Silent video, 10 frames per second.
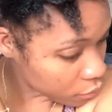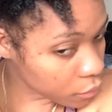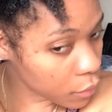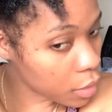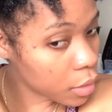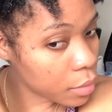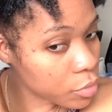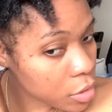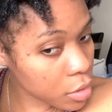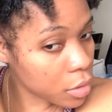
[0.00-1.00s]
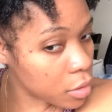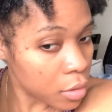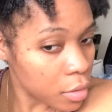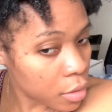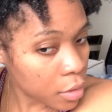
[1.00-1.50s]
I'm just gonna
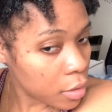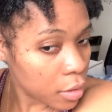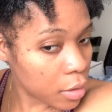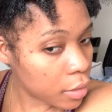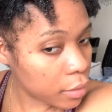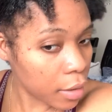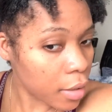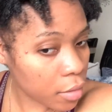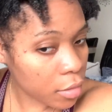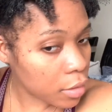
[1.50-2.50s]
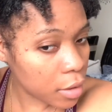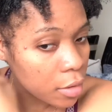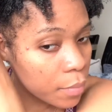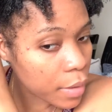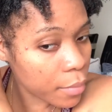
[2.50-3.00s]
detangle a
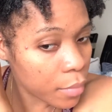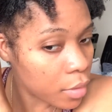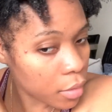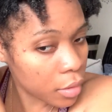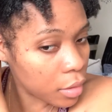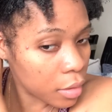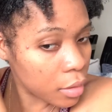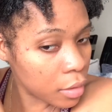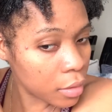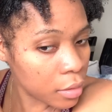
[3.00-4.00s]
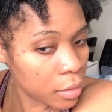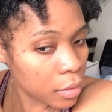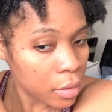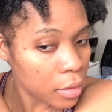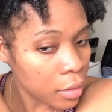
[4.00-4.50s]
little bit more
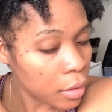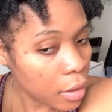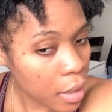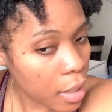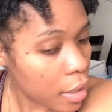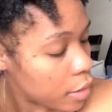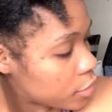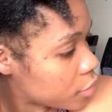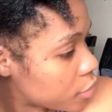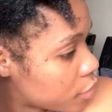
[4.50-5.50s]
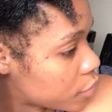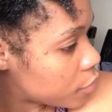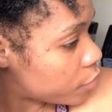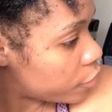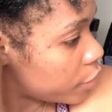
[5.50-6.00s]
and just
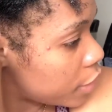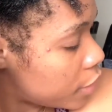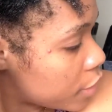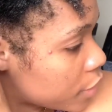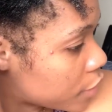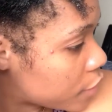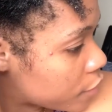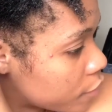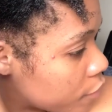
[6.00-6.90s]
braid this.